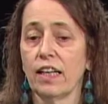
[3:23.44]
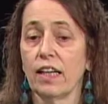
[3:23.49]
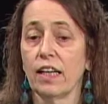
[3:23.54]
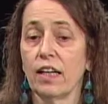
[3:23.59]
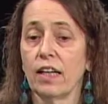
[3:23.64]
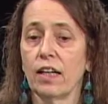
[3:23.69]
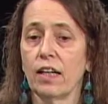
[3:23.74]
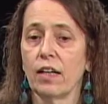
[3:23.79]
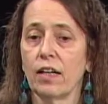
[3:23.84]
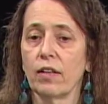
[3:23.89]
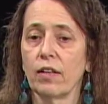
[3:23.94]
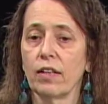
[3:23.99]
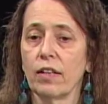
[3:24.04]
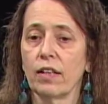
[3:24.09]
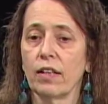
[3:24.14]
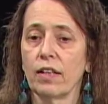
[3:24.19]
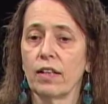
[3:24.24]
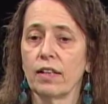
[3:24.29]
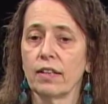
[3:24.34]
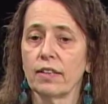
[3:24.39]

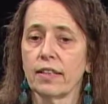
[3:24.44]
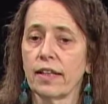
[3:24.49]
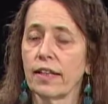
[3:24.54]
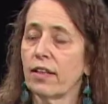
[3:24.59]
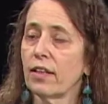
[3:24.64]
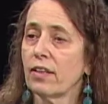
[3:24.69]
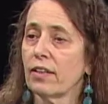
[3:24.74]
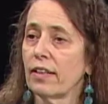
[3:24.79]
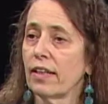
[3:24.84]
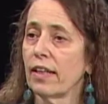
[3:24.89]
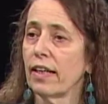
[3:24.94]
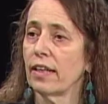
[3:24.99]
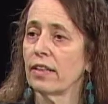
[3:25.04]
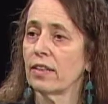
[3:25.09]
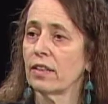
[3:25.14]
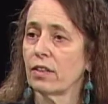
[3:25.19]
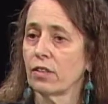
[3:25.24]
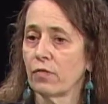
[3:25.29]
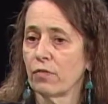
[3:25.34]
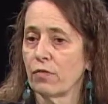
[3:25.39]
the entire
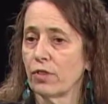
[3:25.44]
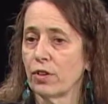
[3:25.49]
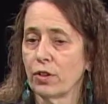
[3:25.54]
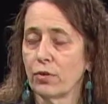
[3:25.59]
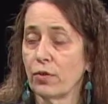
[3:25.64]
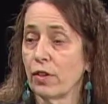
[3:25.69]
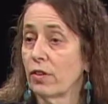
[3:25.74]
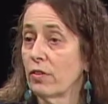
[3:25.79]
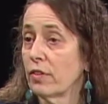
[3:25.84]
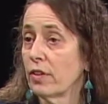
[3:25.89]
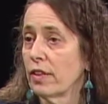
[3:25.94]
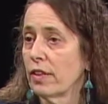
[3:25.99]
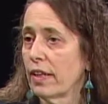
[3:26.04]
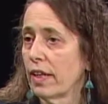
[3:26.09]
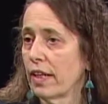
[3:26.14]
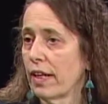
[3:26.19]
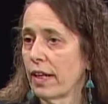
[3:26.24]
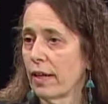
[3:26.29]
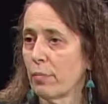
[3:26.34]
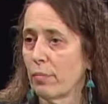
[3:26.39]
class of
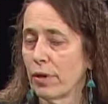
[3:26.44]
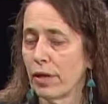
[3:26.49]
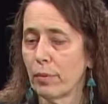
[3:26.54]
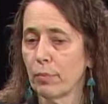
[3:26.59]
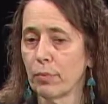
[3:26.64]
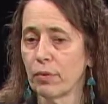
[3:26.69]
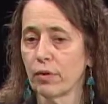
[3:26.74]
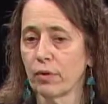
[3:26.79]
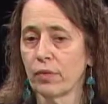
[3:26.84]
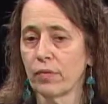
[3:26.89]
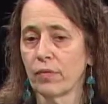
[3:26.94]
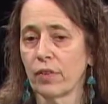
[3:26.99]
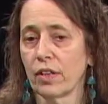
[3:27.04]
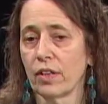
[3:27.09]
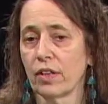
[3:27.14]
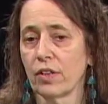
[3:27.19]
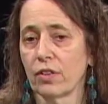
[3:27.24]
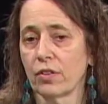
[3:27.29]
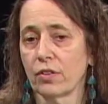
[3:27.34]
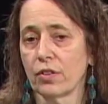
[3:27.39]
208 people
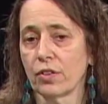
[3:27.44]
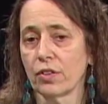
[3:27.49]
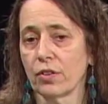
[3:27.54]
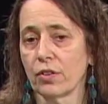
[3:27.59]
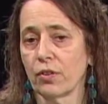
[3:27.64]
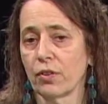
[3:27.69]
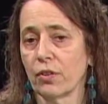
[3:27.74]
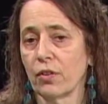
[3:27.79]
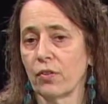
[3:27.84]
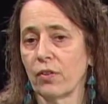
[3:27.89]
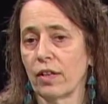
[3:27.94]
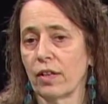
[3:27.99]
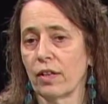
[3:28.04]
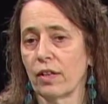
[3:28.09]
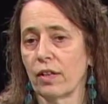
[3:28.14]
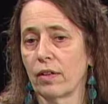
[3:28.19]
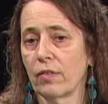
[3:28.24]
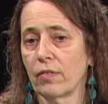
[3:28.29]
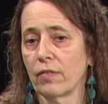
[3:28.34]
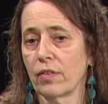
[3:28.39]
or so
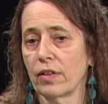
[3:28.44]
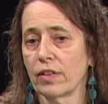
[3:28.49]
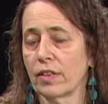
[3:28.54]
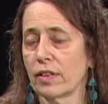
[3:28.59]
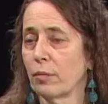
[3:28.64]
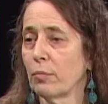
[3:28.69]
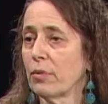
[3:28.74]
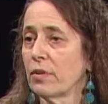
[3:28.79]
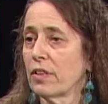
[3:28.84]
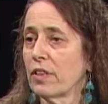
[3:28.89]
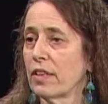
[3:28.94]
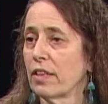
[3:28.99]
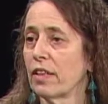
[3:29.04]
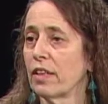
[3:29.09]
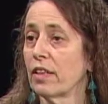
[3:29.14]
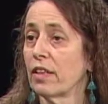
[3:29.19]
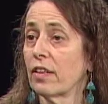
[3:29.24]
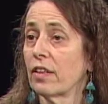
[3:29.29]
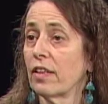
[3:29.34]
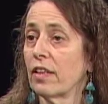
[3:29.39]
assembles
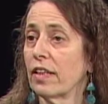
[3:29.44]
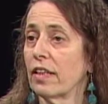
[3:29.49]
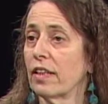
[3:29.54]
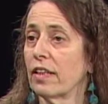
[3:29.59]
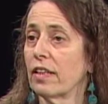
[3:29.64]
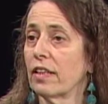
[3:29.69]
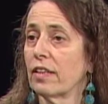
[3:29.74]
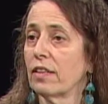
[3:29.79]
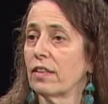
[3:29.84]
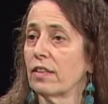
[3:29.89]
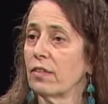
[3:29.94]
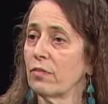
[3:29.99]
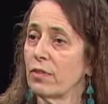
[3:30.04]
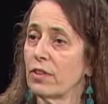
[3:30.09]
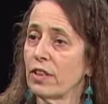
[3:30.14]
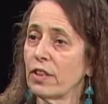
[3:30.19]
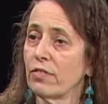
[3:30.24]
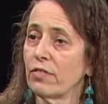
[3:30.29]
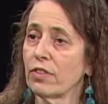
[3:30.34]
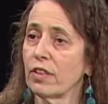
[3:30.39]
there and
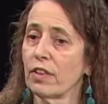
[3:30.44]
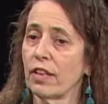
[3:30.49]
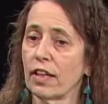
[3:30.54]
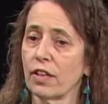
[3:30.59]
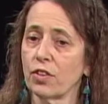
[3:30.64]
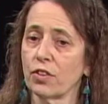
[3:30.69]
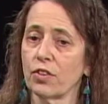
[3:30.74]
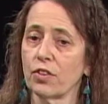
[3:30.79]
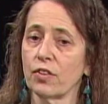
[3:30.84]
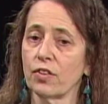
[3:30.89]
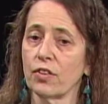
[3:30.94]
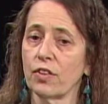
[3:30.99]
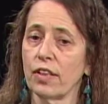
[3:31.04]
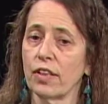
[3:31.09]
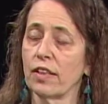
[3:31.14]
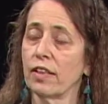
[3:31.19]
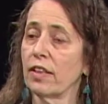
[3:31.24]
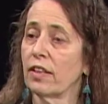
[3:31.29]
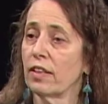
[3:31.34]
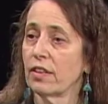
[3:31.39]
receives a lecture
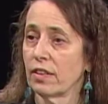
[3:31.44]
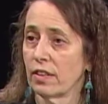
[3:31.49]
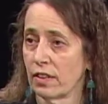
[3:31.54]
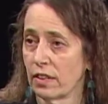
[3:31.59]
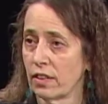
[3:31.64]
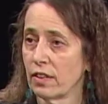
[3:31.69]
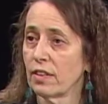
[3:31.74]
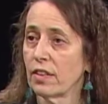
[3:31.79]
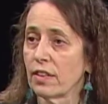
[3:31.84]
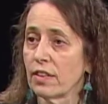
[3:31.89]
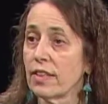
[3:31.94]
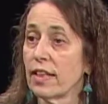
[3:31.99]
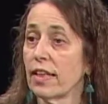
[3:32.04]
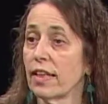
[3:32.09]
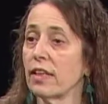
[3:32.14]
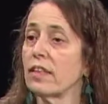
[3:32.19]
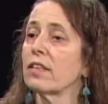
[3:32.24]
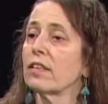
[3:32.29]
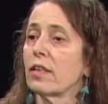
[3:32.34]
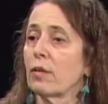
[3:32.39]
and then does
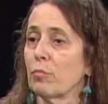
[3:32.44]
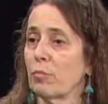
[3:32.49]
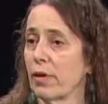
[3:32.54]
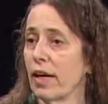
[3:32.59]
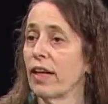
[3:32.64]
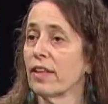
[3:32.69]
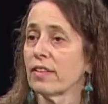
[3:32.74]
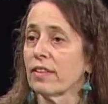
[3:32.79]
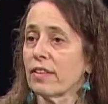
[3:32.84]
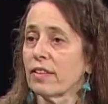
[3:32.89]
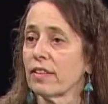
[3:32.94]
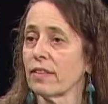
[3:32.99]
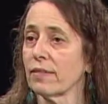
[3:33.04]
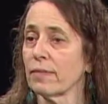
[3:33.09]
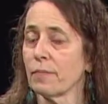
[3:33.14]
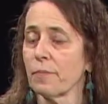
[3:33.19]
hands-on practice.